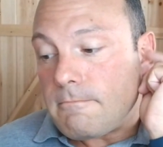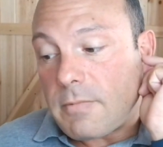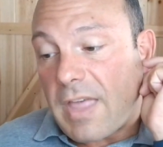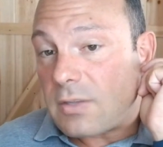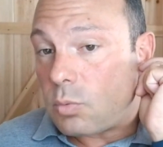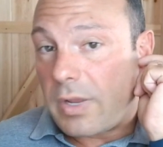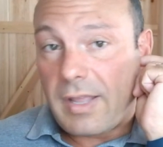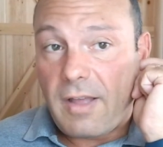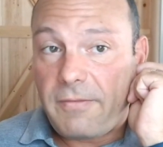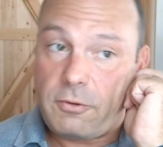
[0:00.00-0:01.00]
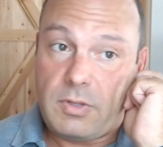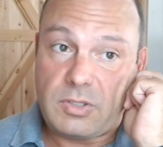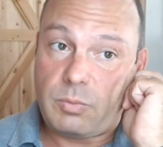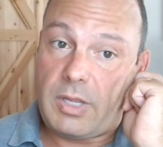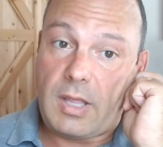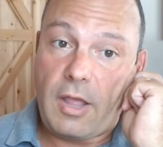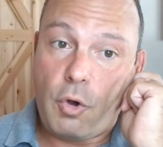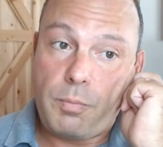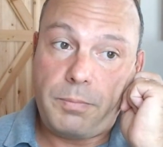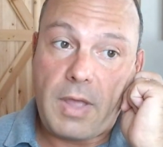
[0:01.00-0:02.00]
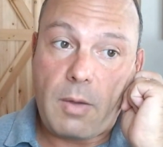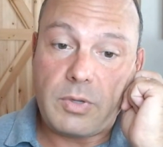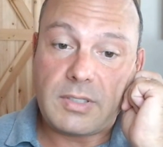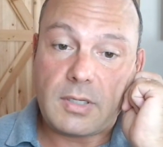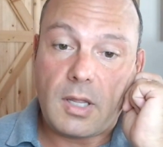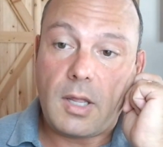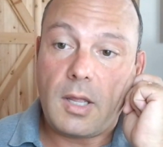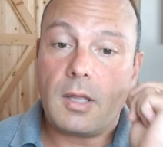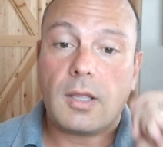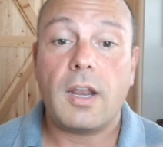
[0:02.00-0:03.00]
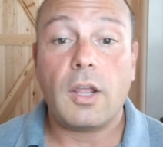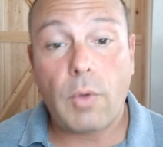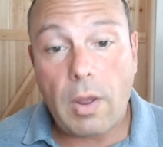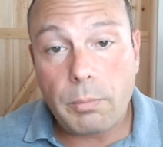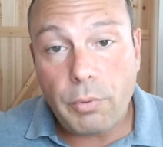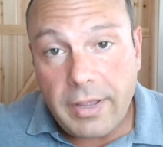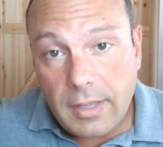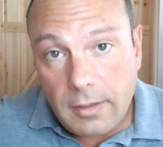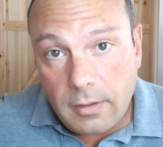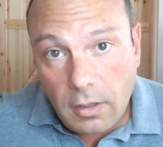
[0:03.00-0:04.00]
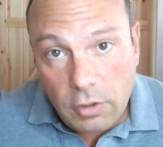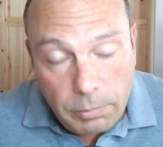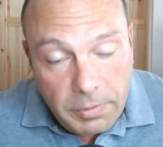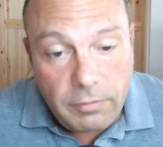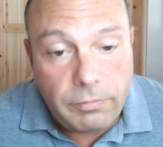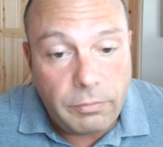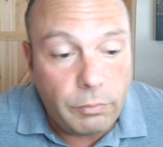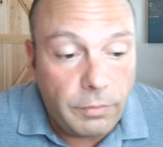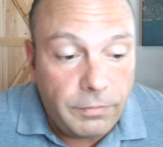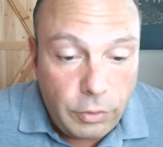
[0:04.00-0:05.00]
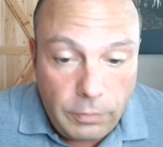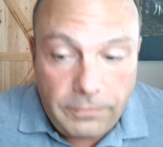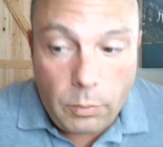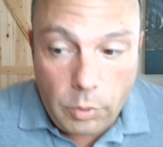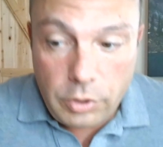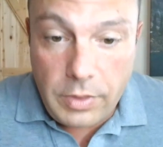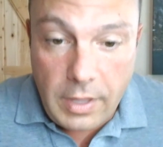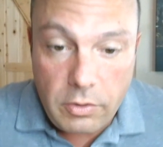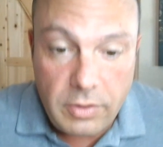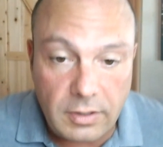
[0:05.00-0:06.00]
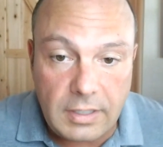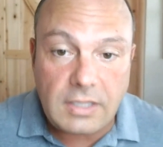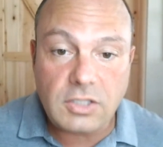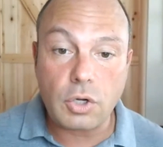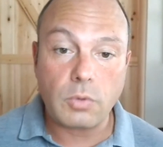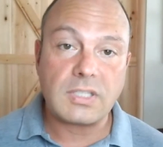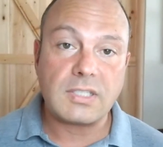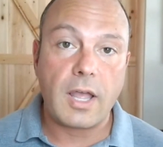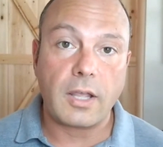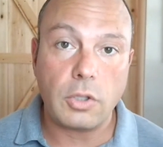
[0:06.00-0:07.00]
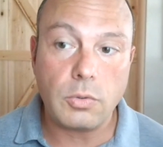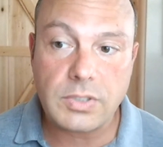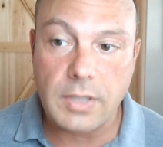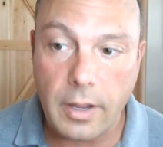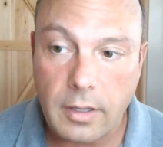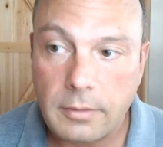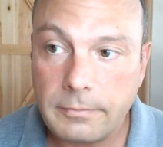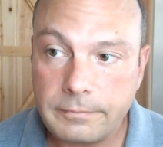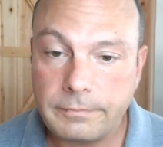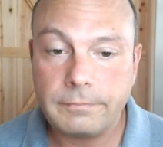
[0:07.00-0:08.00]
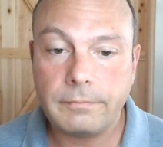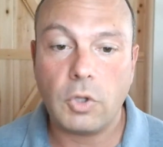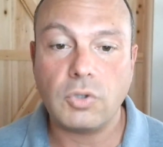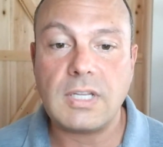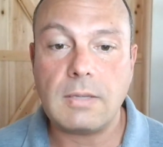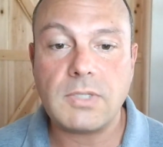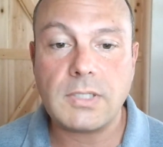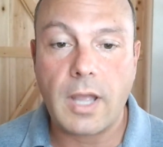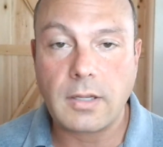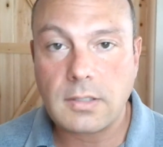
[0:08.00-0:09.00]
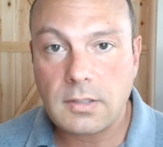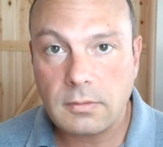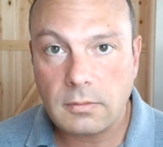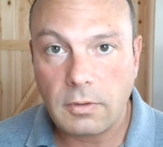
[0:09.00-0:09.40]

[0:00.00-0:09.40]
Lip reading: That's what I got for you this week. I hope that was kind of groundbreaking, a little bit of review for you there. The leads don't suck. You suck. Your team sucks.